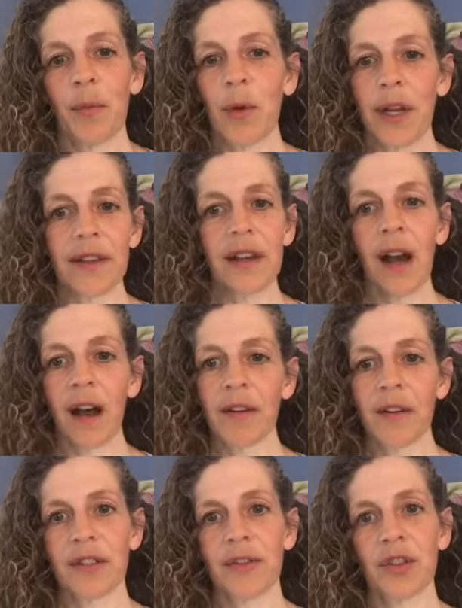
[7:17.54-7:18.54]
One of the
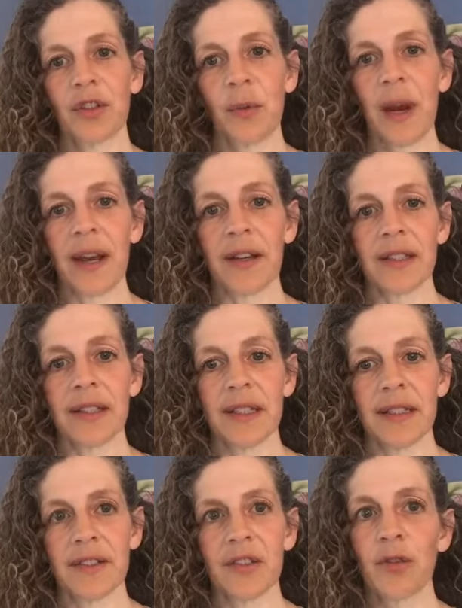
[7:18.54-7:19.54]
colors of stress
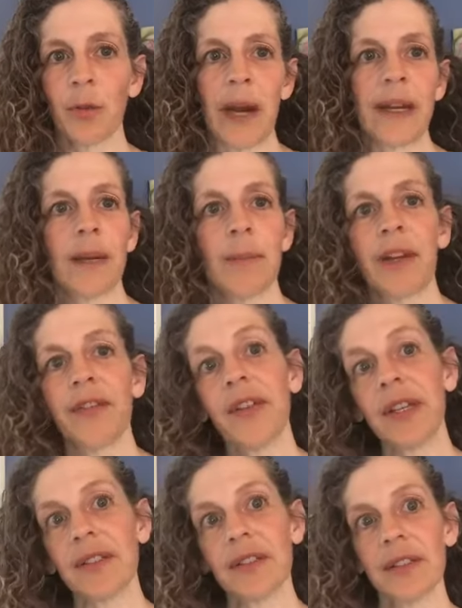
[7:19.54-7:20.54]
is dragging my
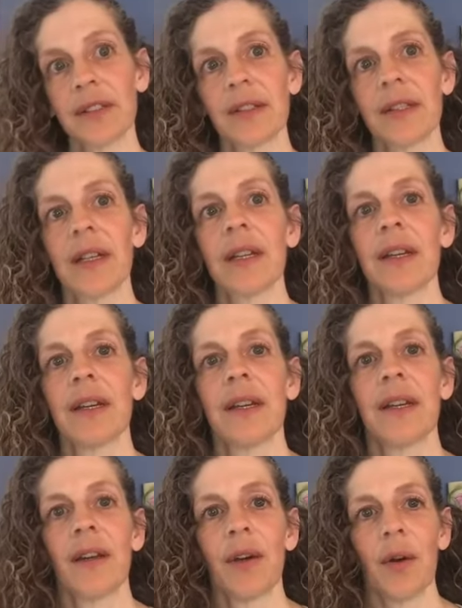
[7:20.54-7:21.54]
feet
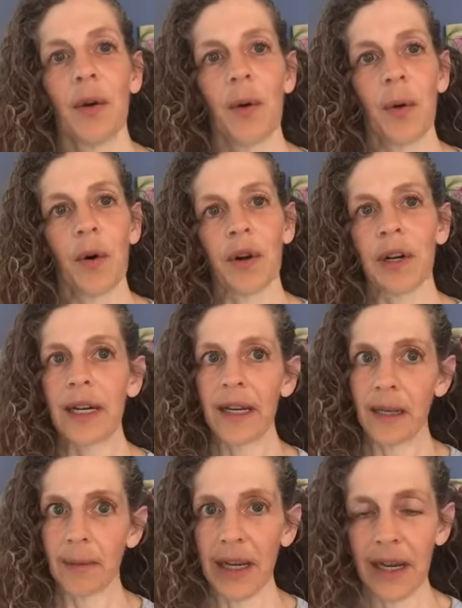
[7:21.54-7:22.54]
or
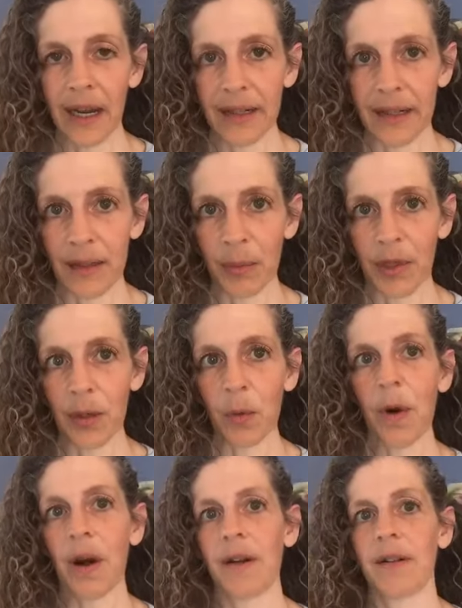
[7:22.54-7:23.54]
hitting my head on a brick
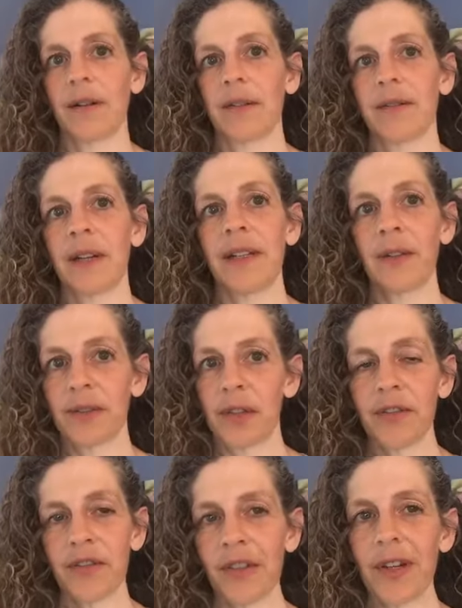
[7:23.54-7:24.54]
wall, right? Those
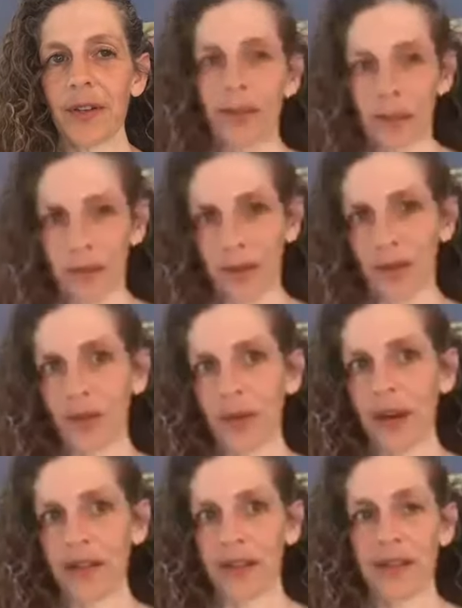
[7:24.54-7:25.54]
aren't fear, those are
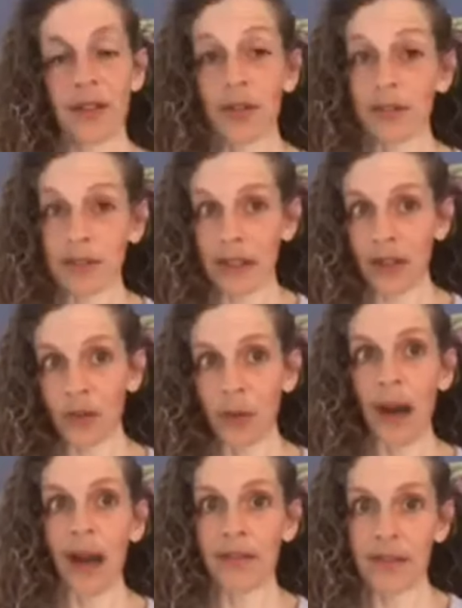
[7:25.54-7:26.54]
stress. They're certainly not
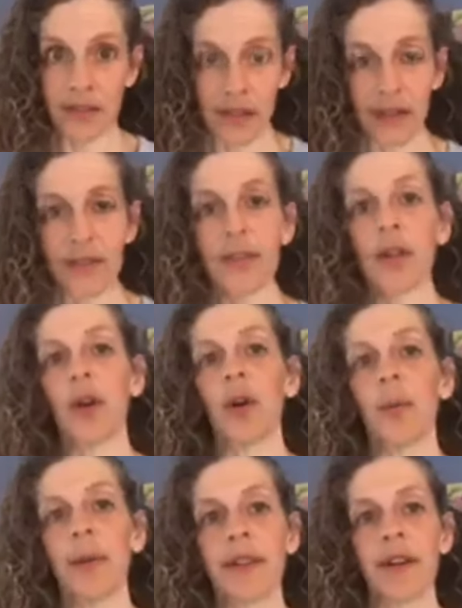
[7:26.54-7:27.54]
drive and they're not
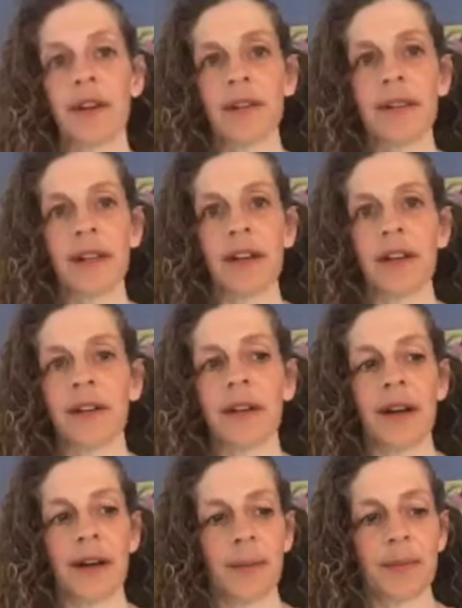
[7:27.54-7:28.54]
flow, but they're
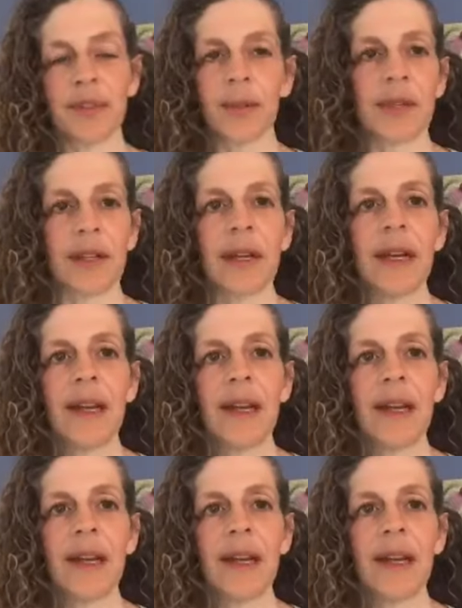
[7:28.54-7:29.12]
some of